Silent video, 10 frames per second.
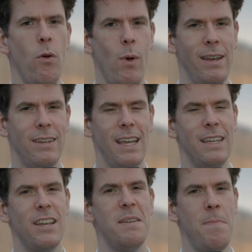of Oanda
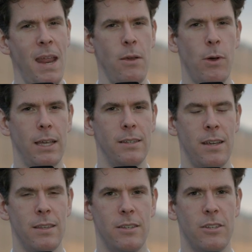is in many
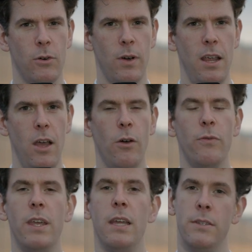ways the story
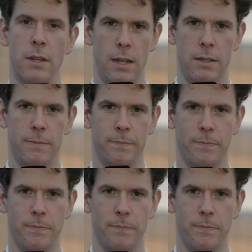of the internet.